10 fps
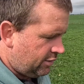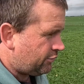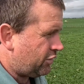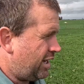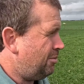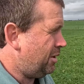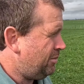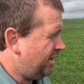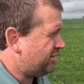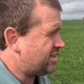for a couple of
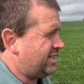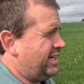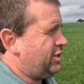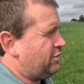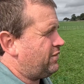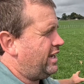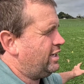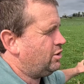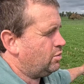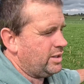months to eat off the
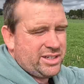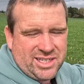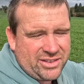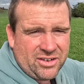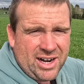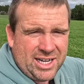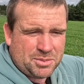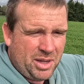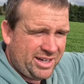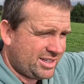annual and his other grass
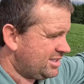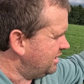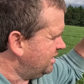paddocks.